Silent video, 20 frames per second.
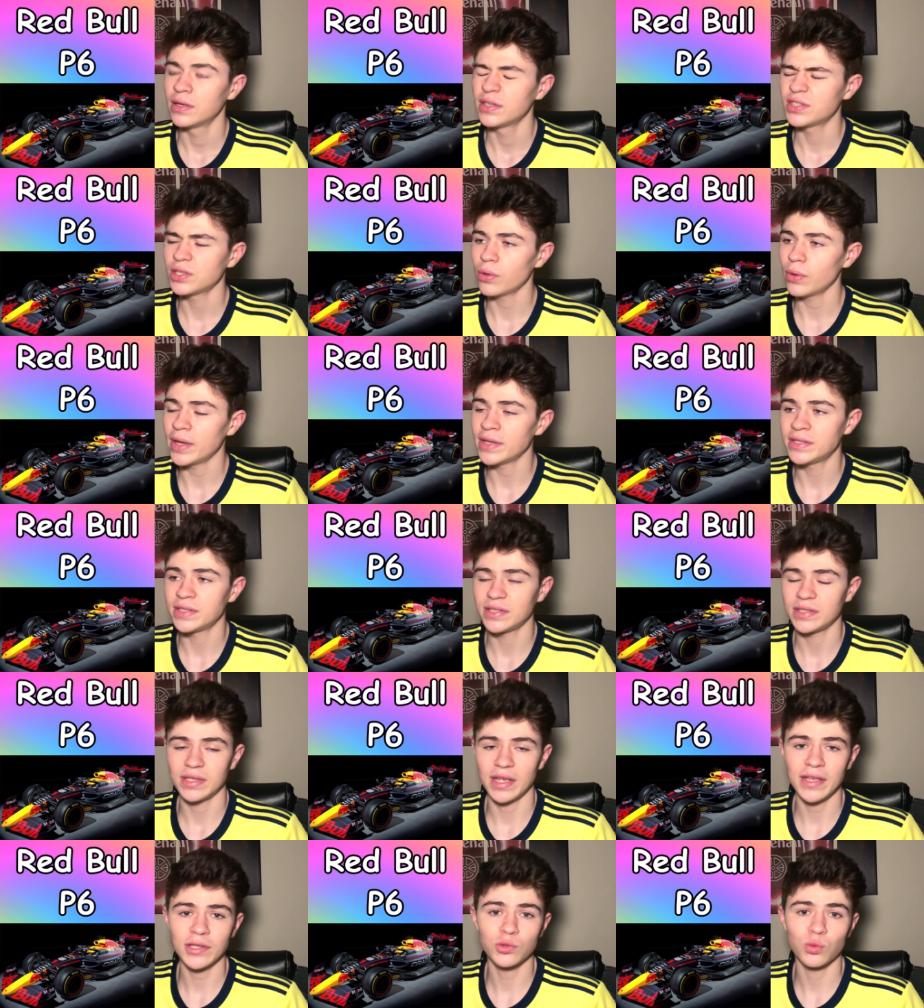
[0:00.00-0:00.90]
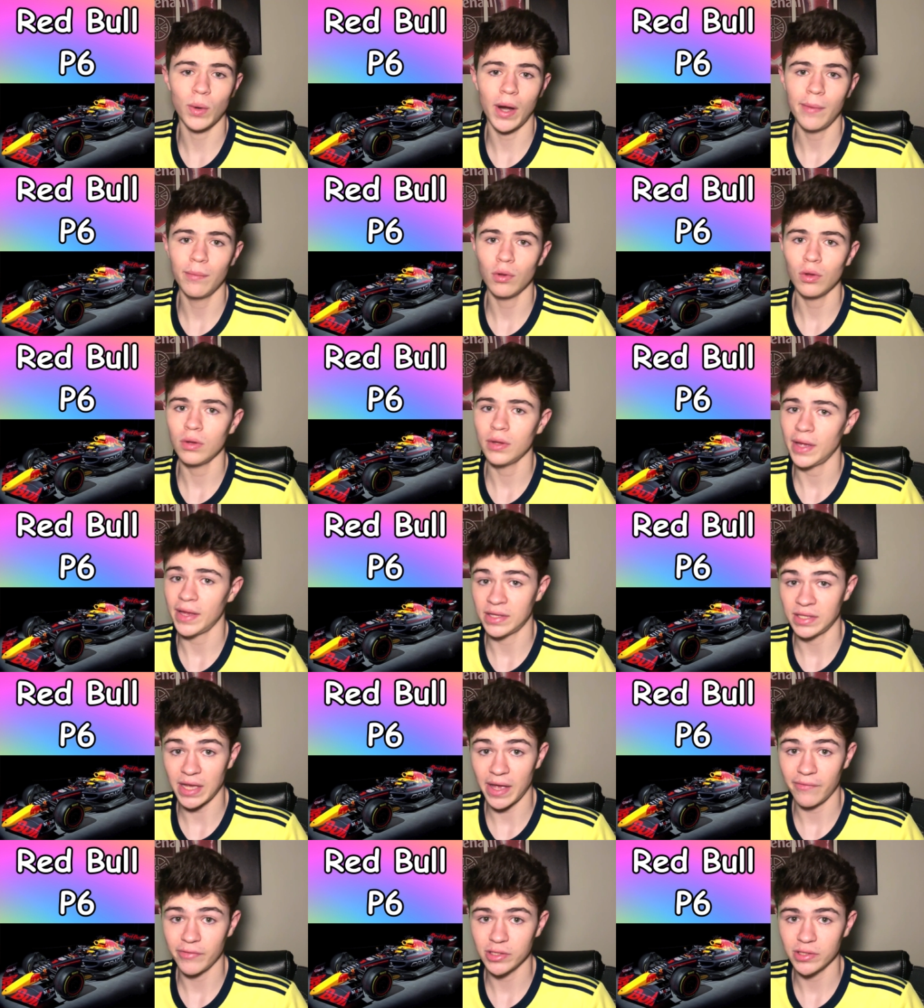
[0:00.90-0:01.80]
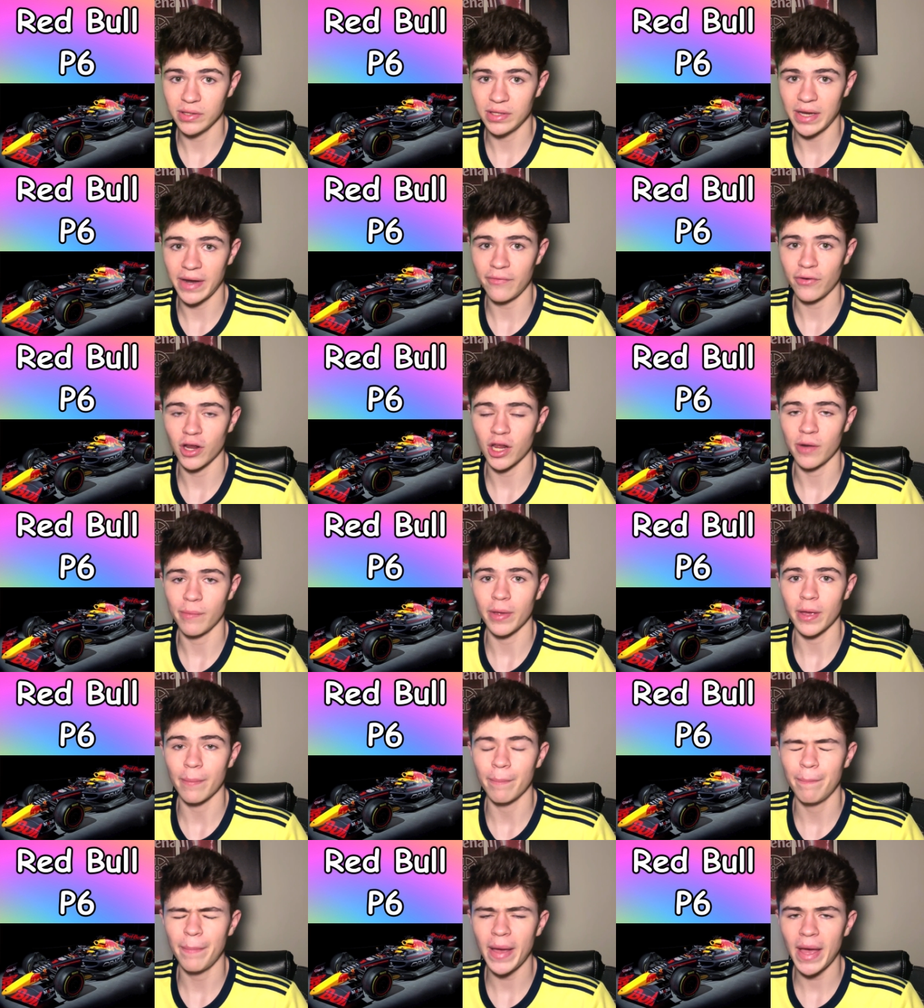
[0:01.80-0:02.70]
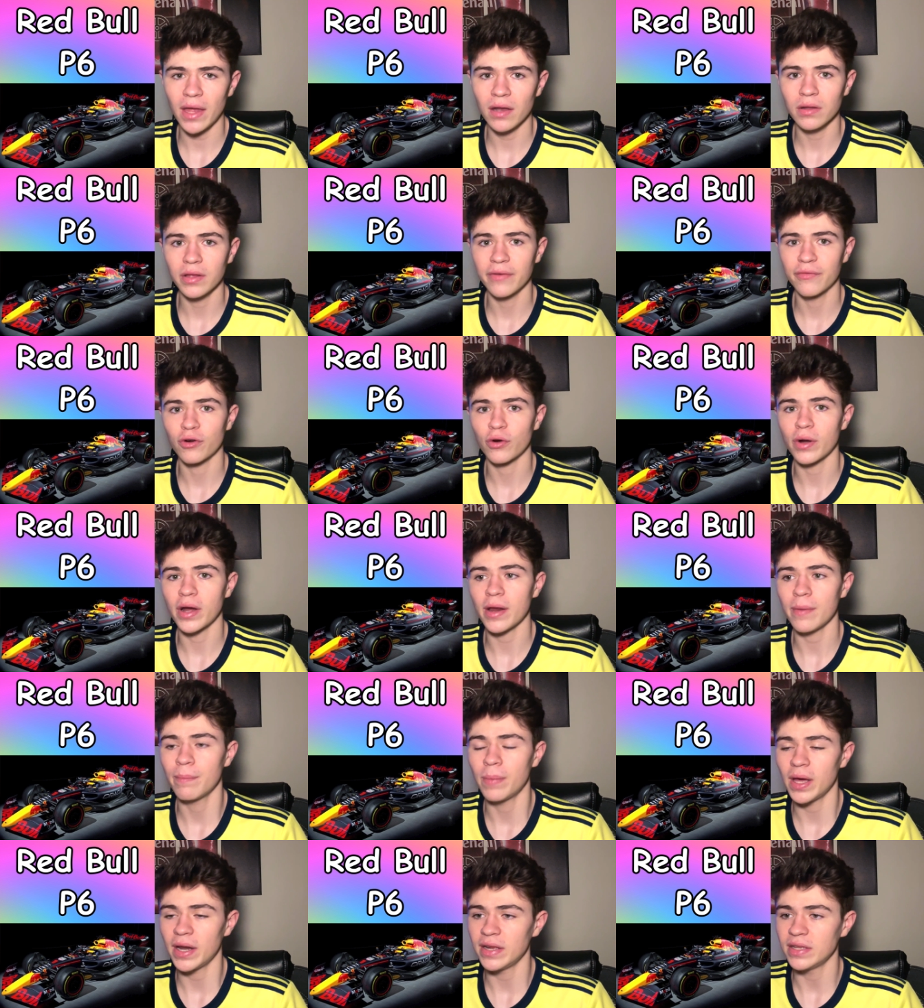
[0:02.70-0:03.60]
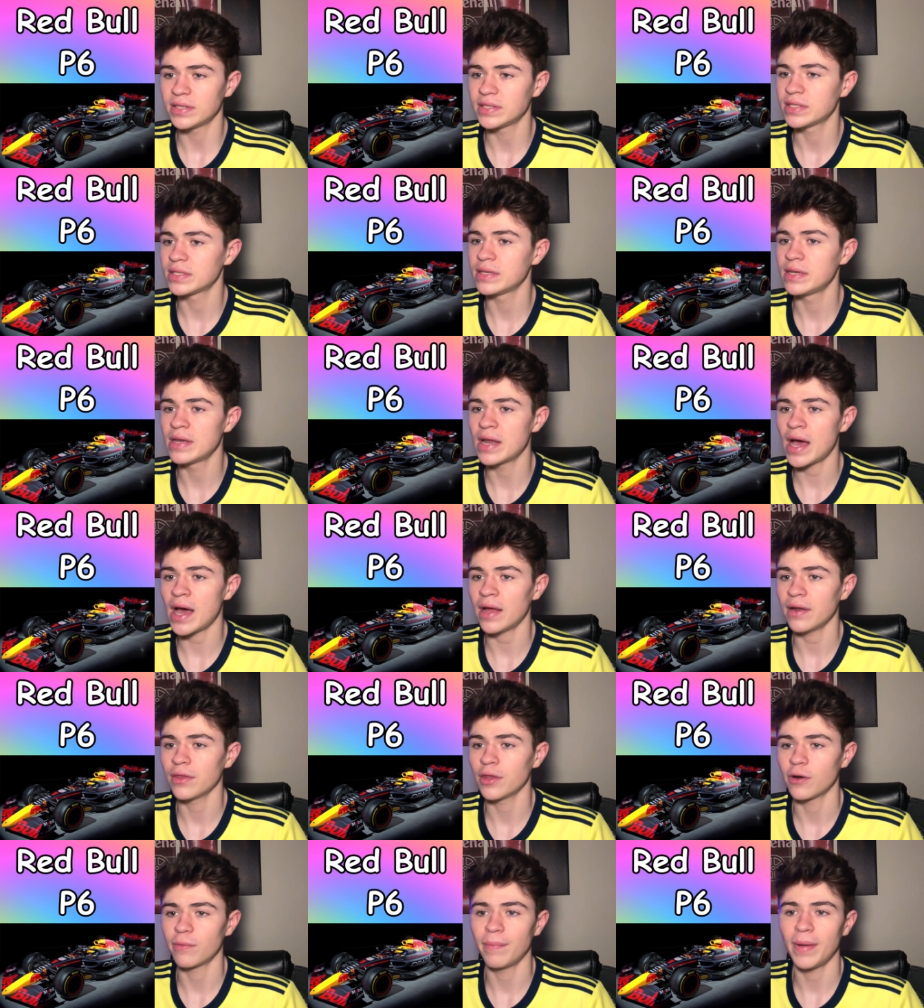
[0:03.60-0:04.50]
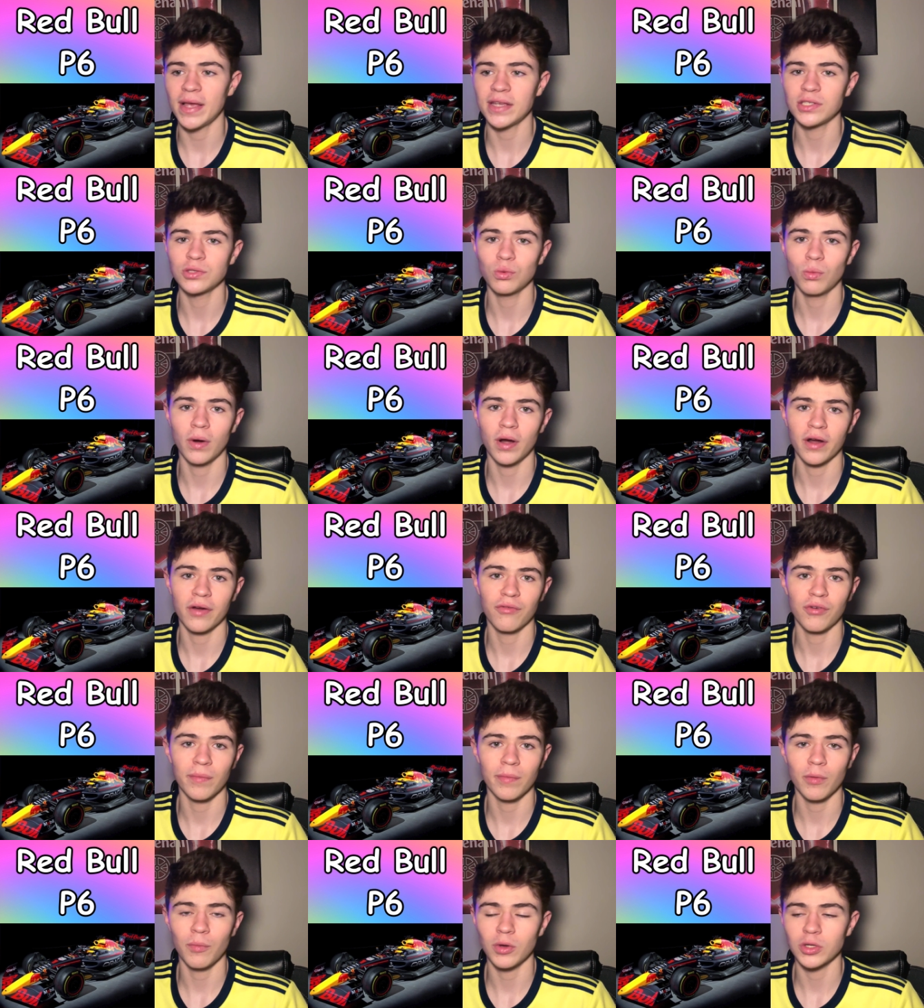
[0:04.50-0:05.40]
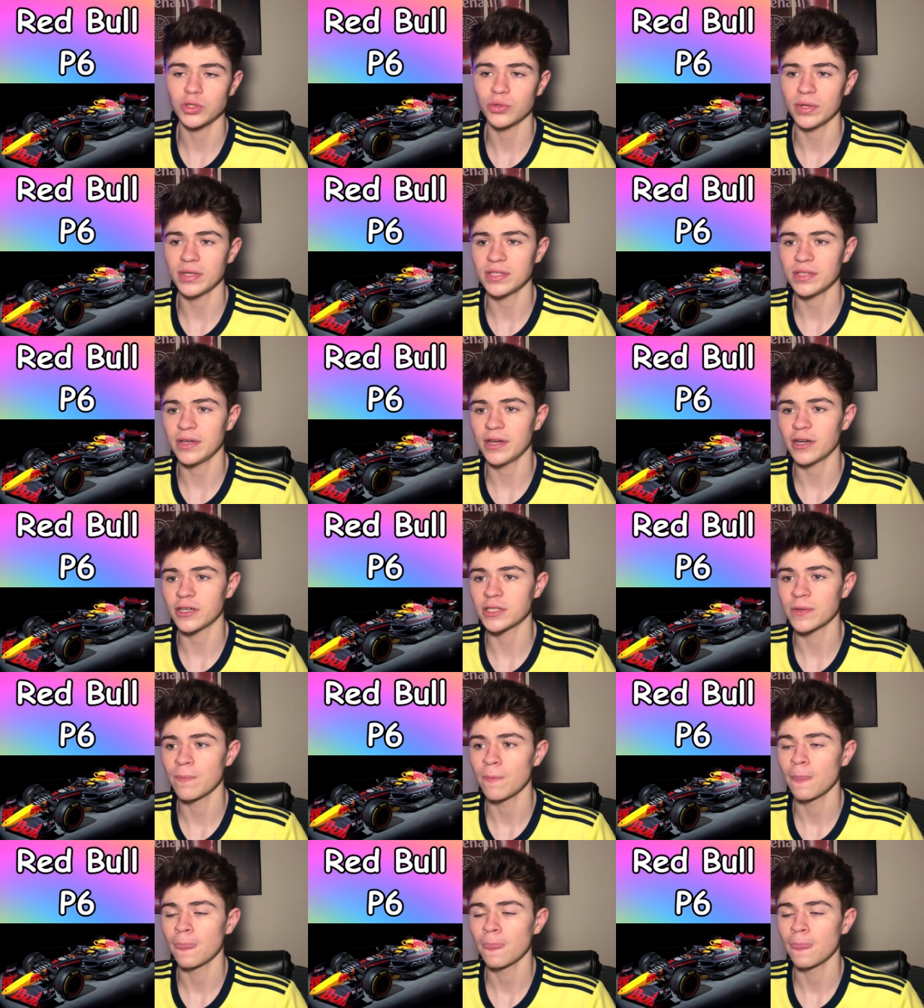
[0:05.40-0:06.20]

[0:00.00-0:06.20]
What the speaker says: So it's Red Bull. It's obviously never going to be a bad livery, but it's not their best work from the most recent years.